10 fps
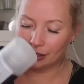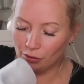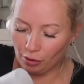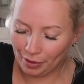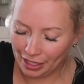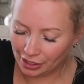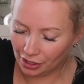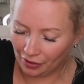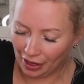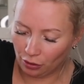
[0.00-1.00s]
So I picked
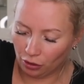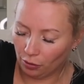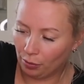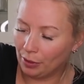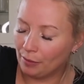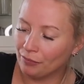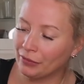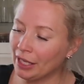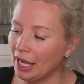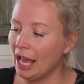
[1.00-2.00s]
that up.
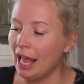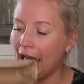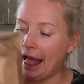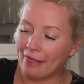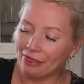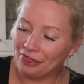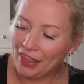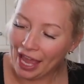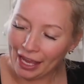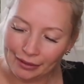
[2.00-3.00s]
And
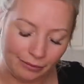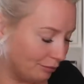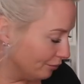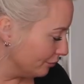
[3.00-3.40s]
then